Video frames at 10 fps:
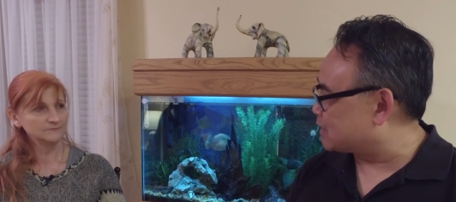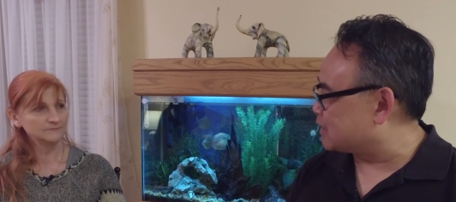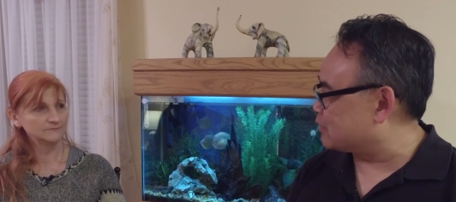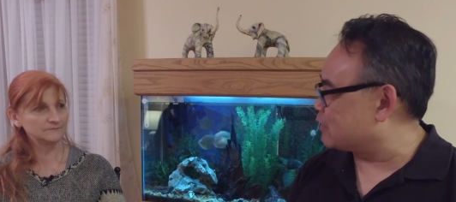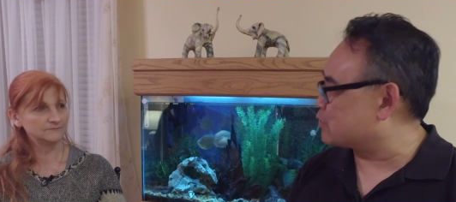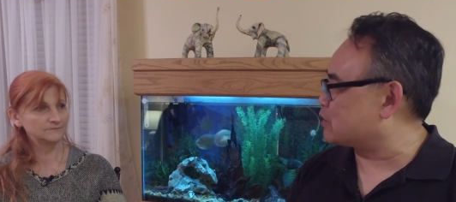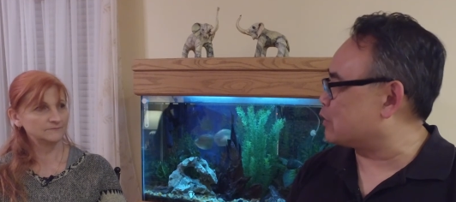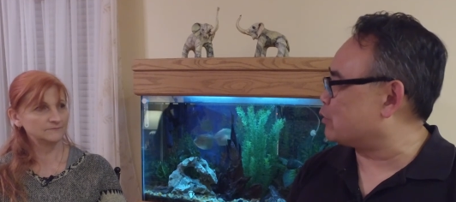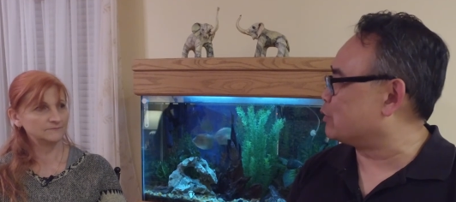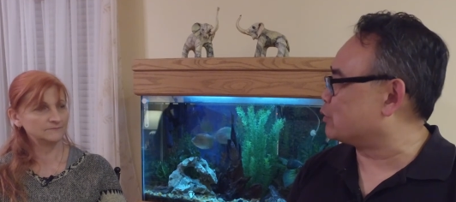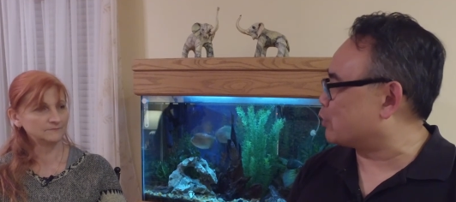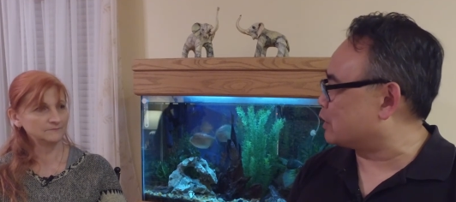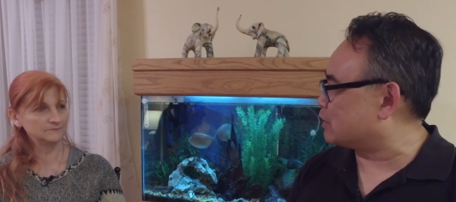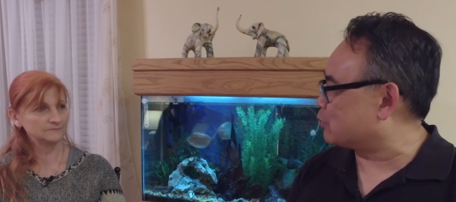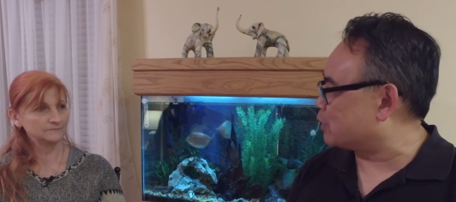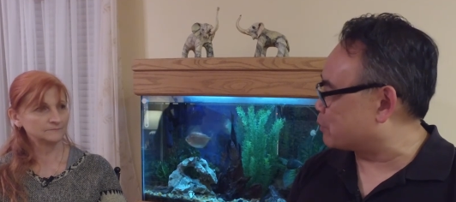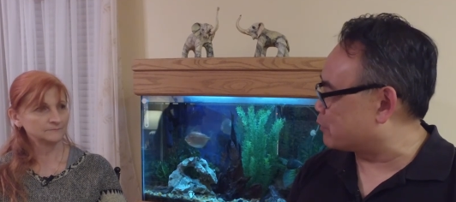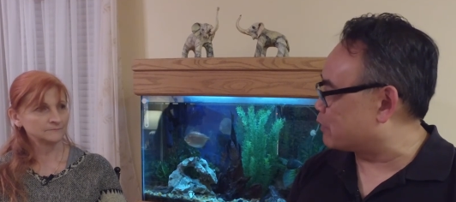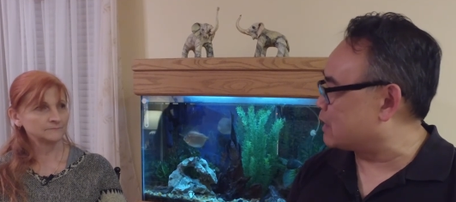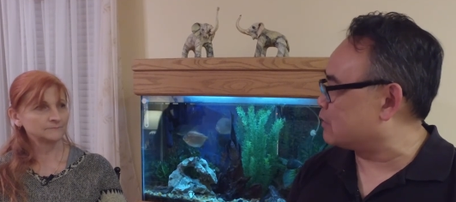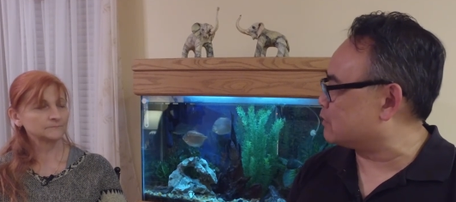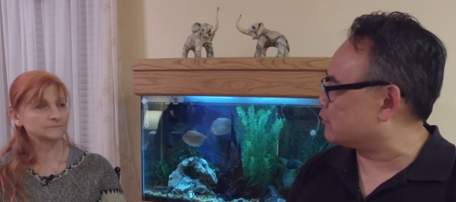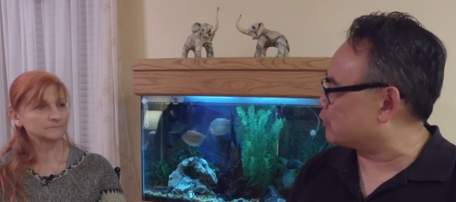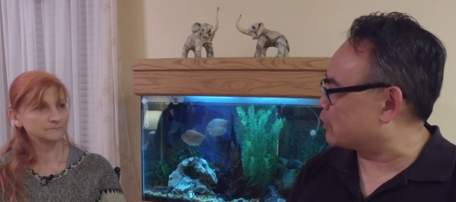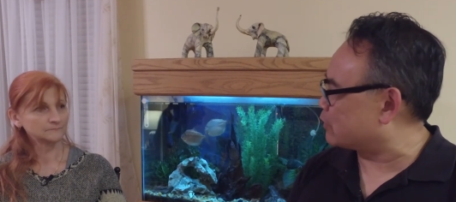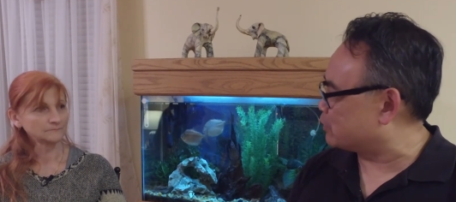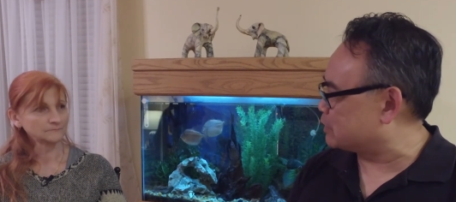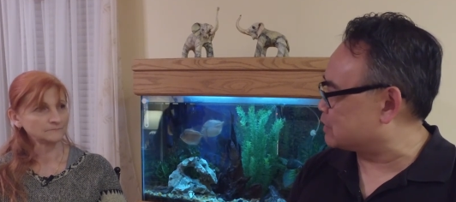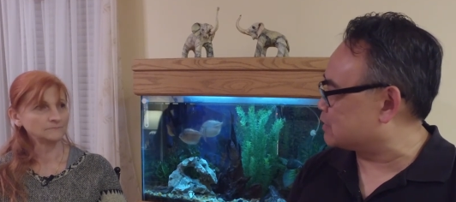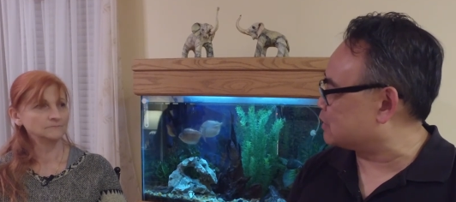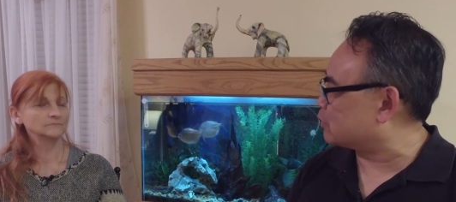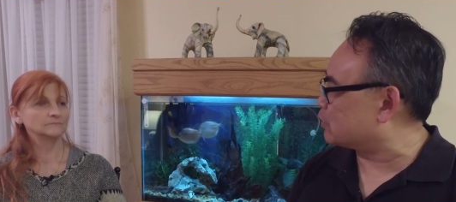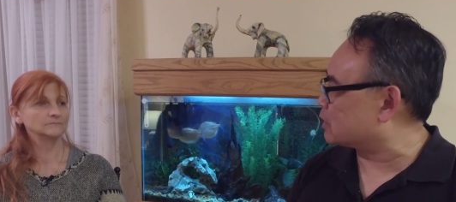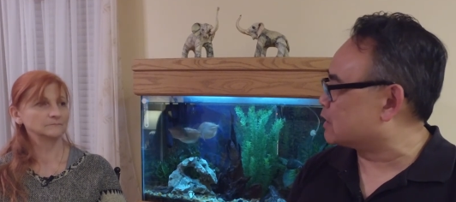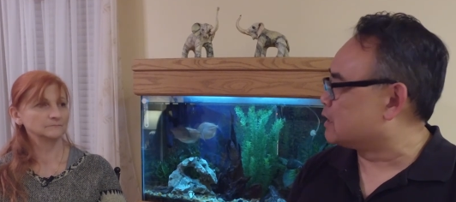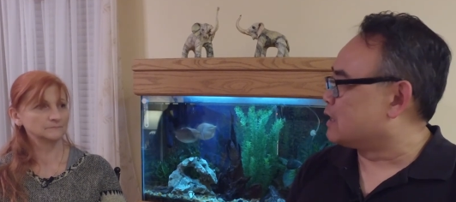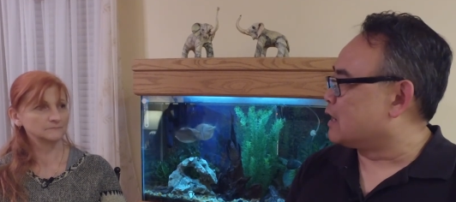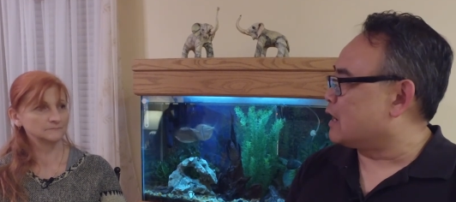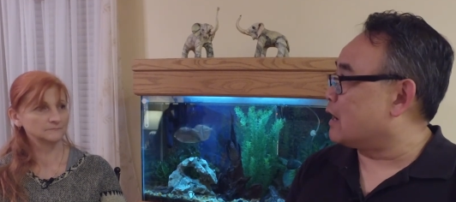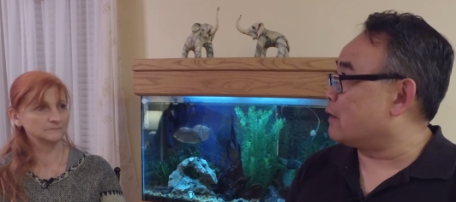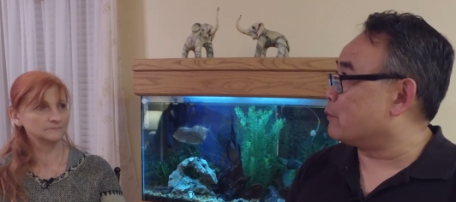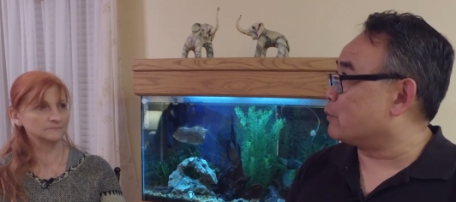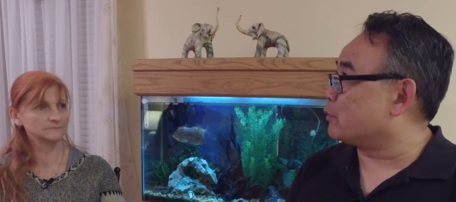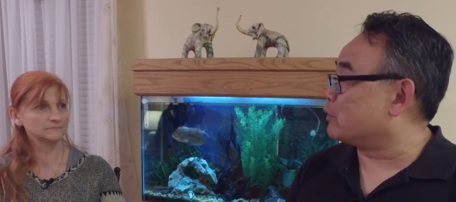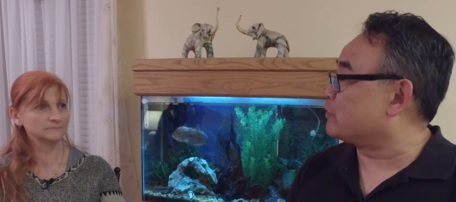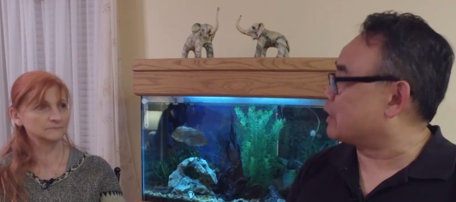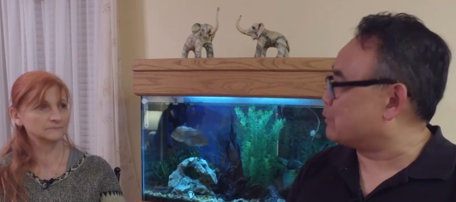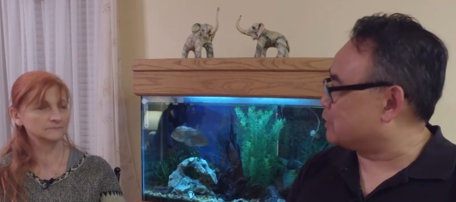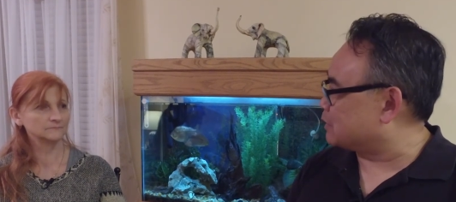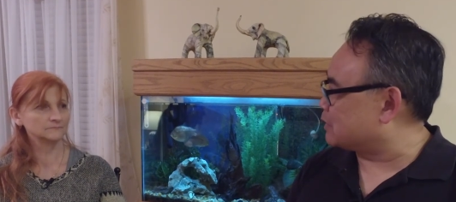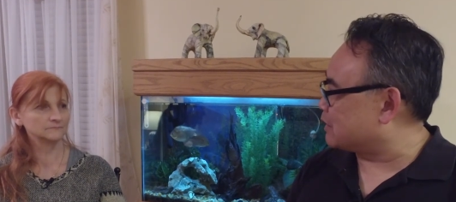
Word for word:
Speaker 1: They, they, they went with one one provider, and for whatever reason, it didn't work uh, we've come in and,